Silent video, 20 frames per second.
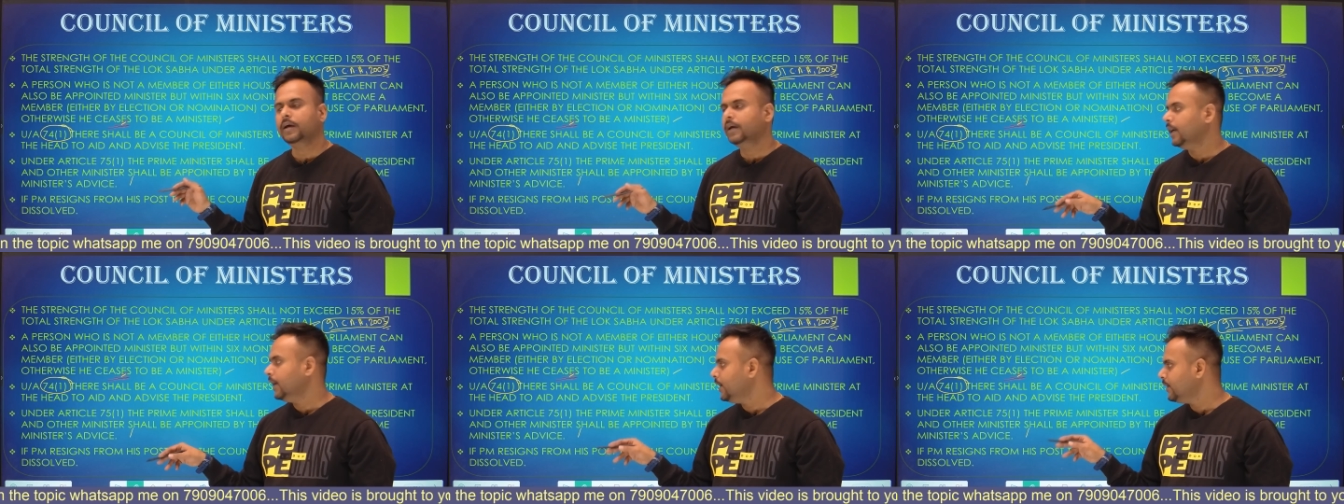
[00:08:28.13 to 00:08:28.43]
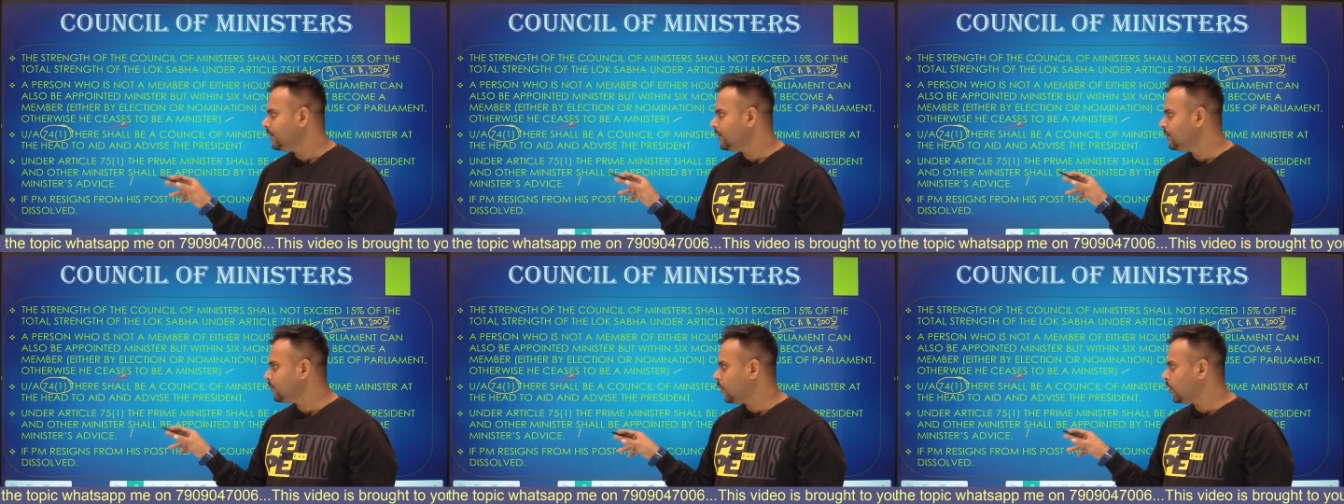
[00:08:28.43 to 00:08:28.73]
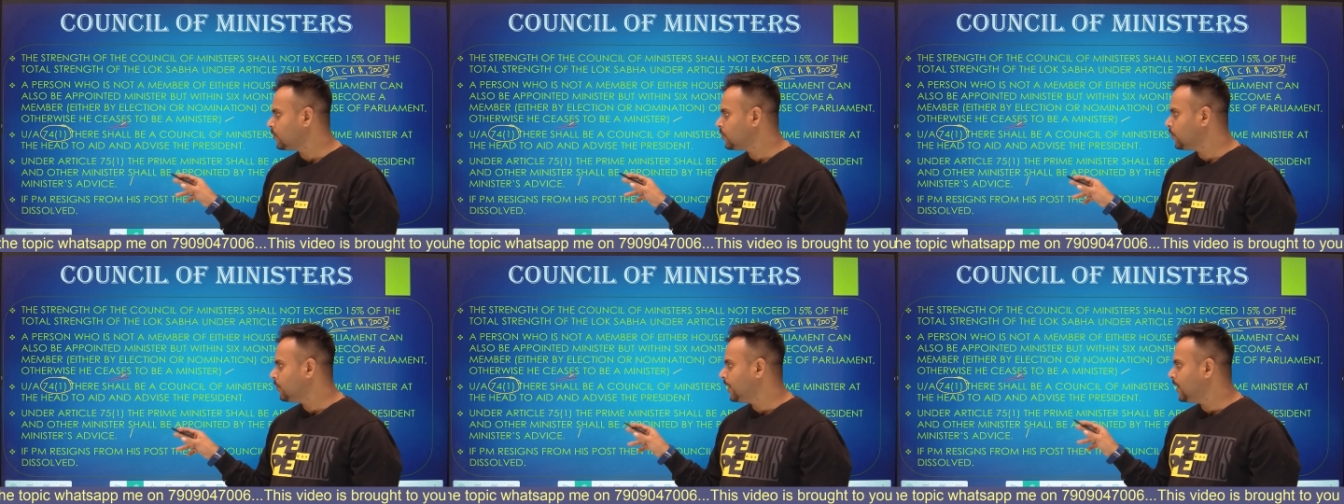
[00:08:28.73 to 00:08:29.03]
It is
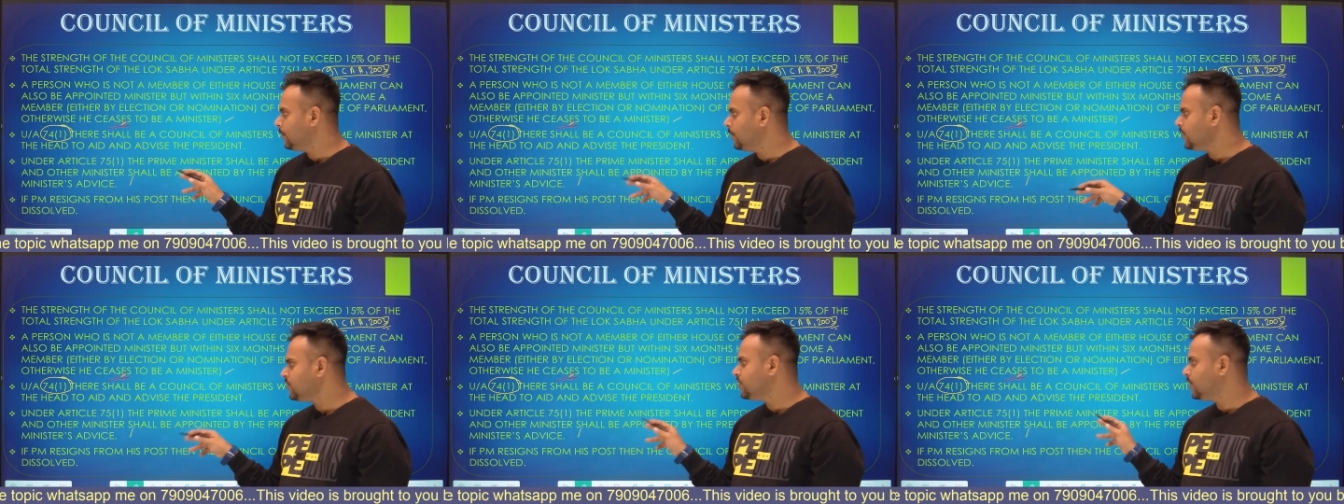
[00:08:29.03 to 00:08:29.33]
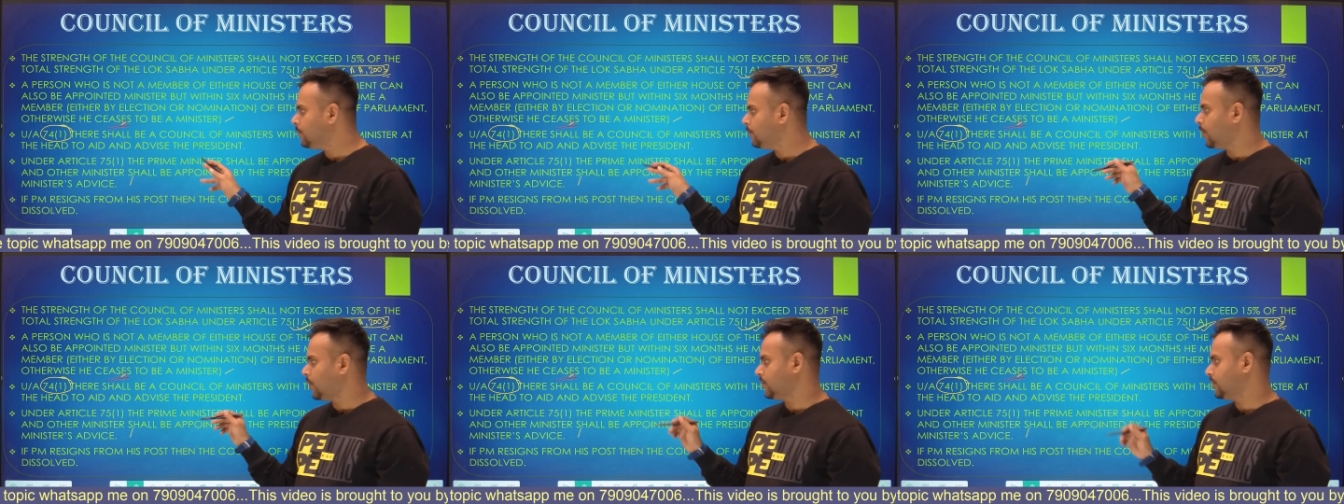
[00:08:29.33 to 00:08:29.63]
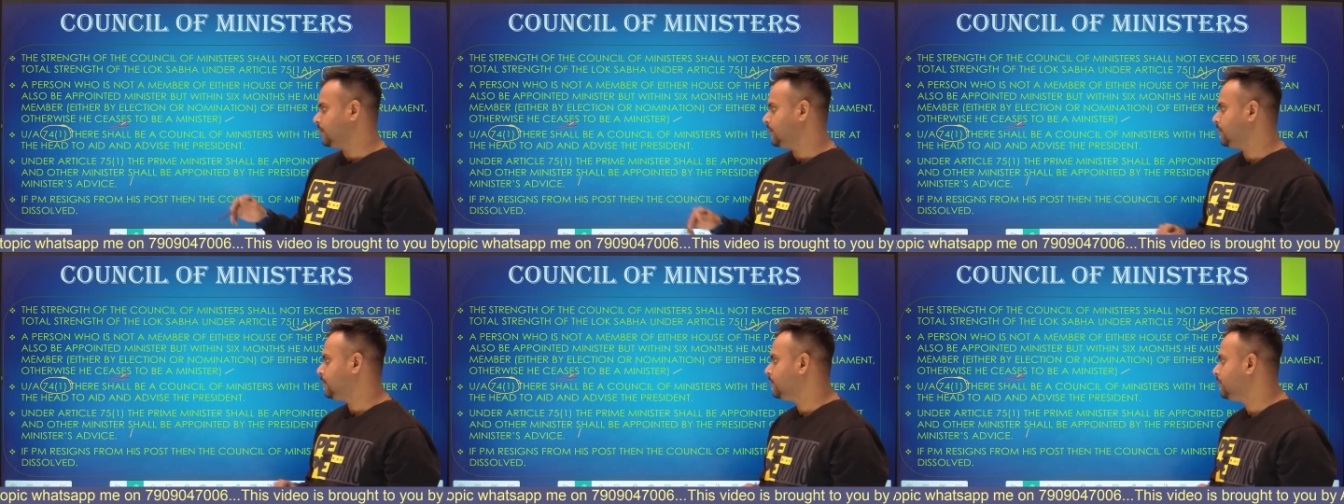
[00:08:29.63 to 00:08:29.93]
also very much
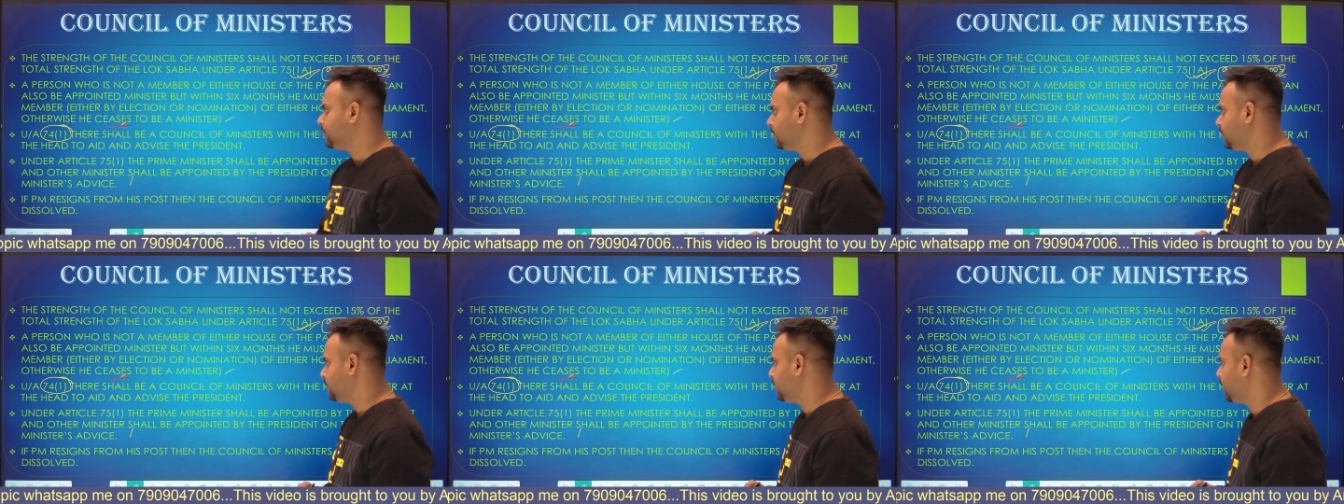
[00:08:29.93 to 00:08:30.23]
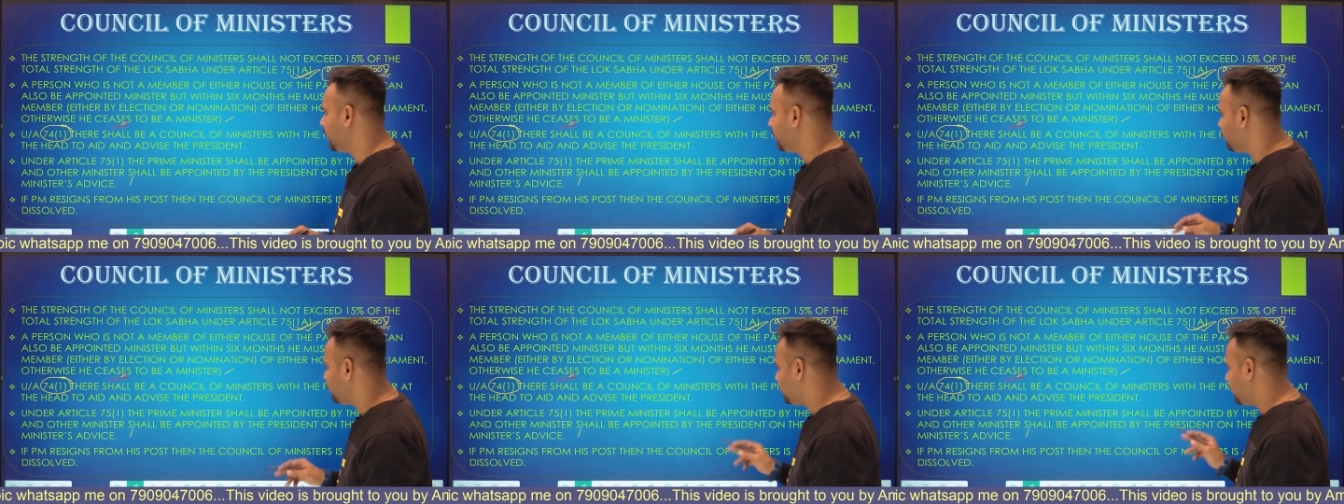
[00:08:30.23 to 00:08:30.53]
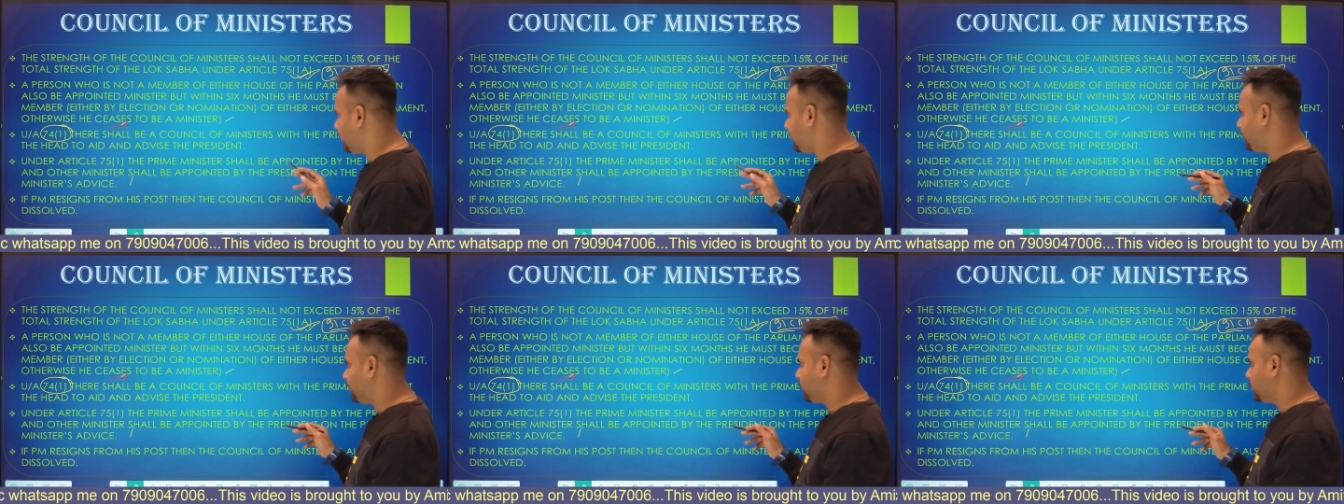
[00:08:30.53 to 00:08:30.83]
important. Now
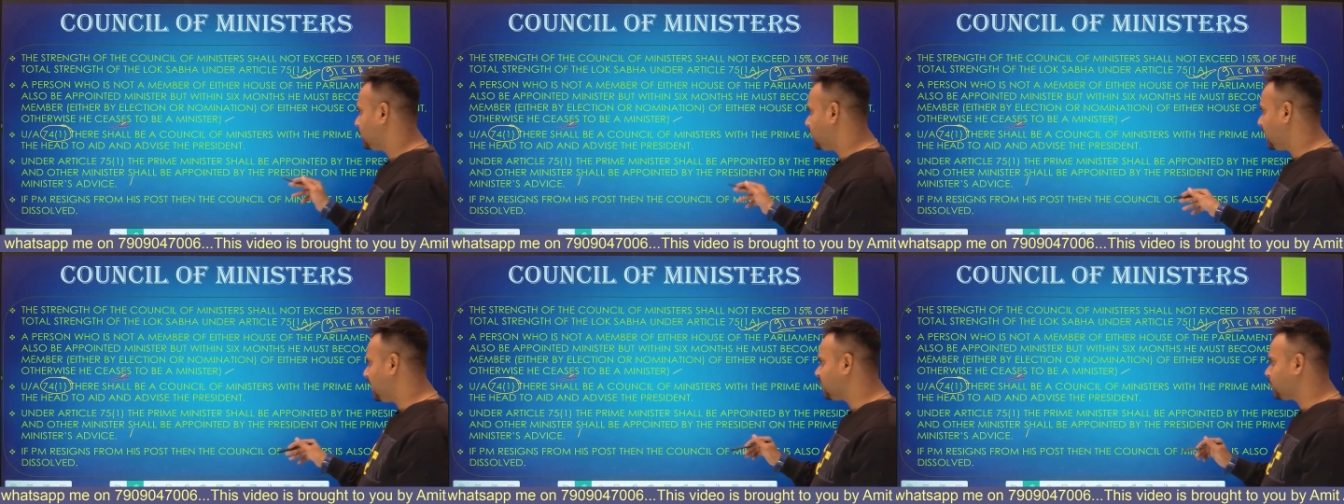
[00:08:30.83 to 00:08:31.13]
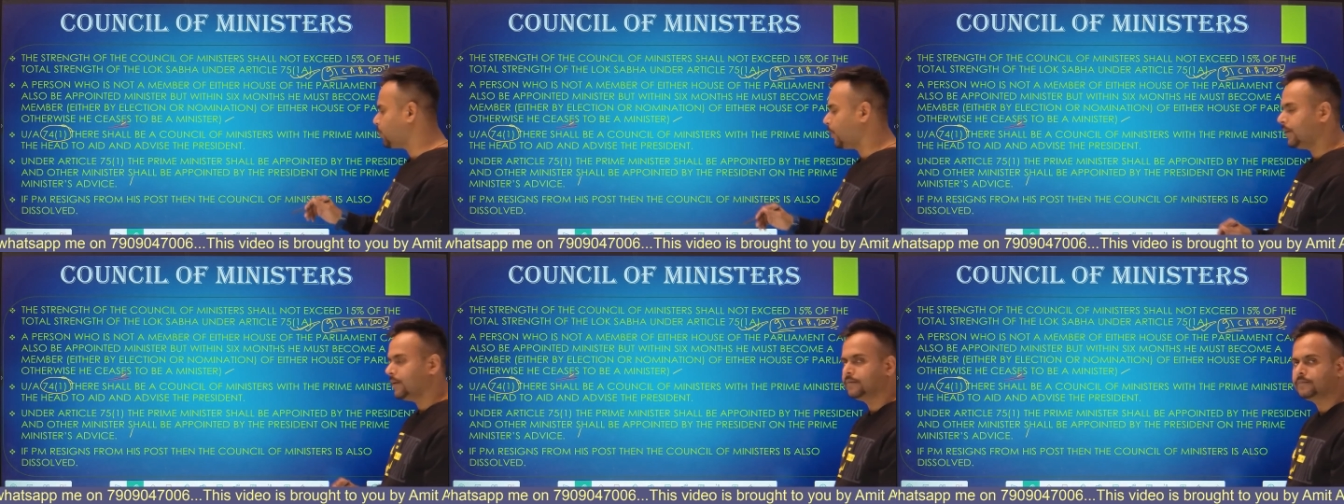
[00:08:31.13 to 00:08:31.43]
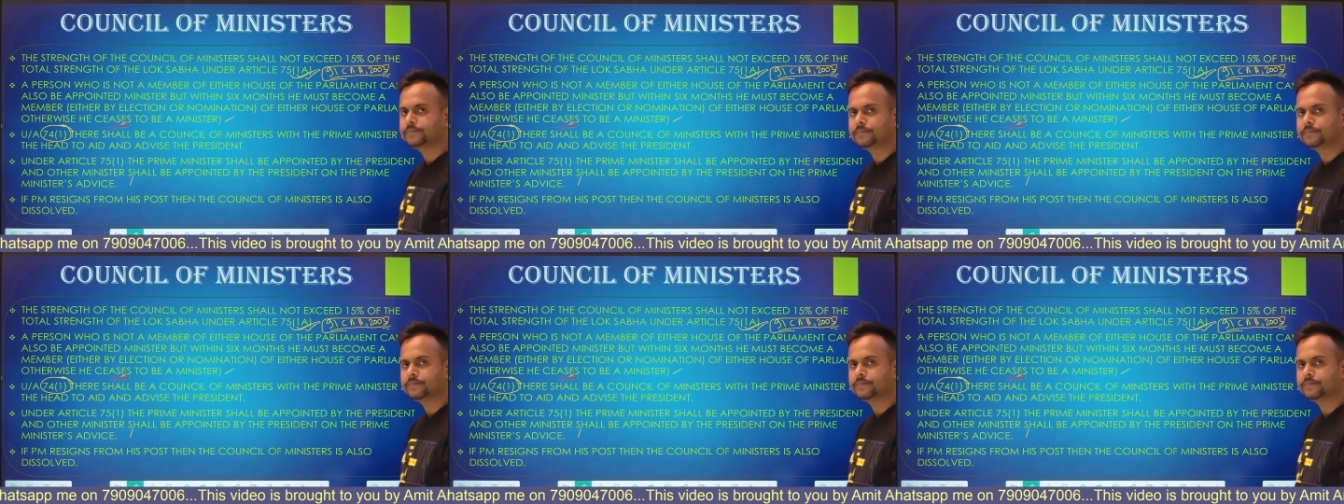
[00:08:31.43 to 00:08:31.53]
see the next point.